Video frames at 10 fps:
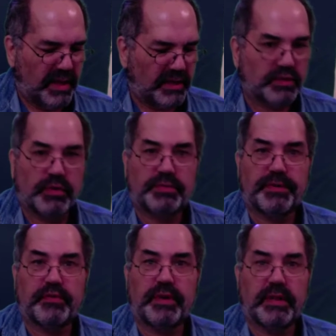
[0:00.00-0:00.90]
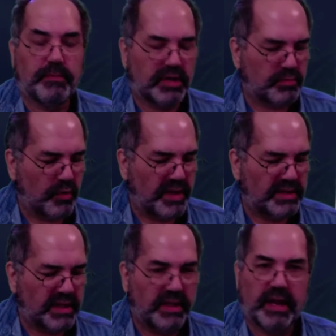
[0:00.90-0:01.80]
switch between them much more
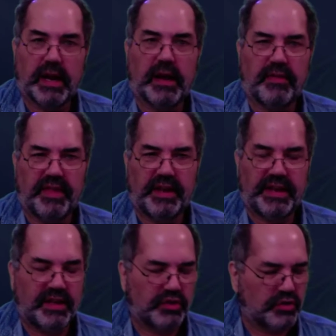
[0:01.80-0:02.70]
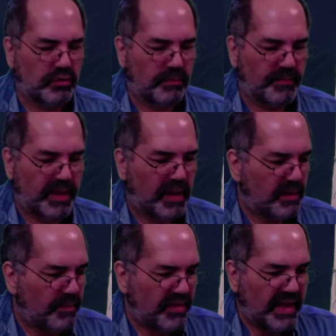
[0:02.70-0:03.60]
easily than in Zoom.
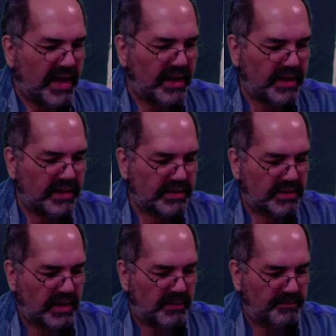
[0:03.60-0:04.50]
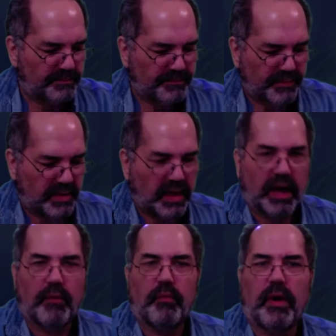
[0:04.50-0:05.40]
But that is
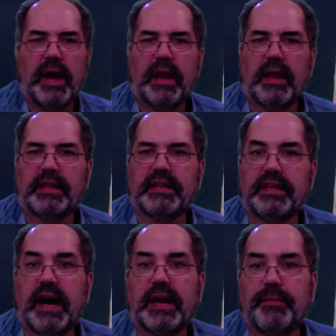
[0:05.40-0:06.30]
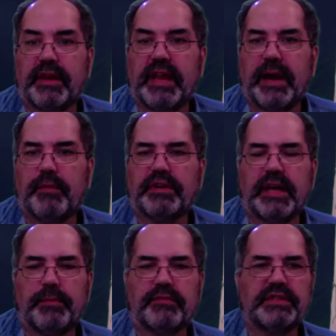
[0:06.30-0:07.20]
why I like the document camera
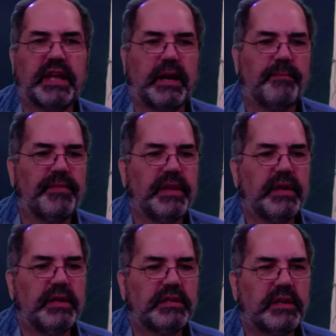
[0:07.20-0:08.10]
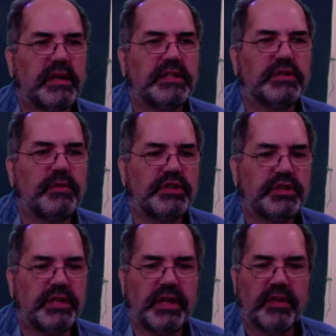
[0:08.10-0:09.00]
type of setup. So let's
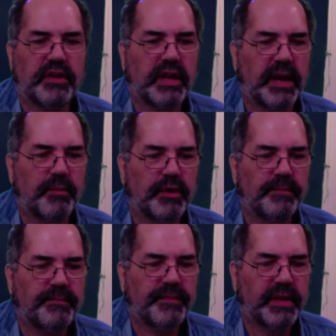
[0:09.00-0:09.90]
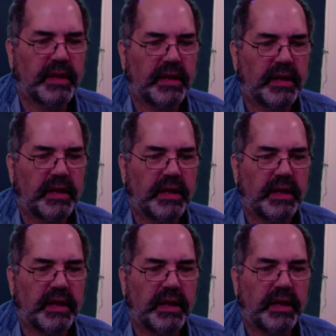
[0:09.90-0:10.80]
switch to the other camera.
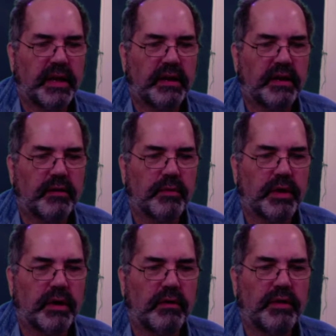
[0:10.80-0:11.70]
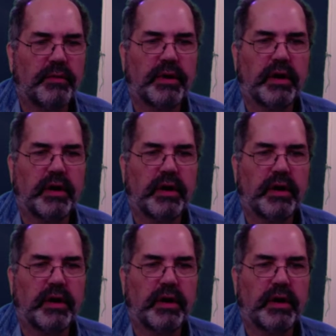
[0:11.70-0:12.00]
And here we go, there we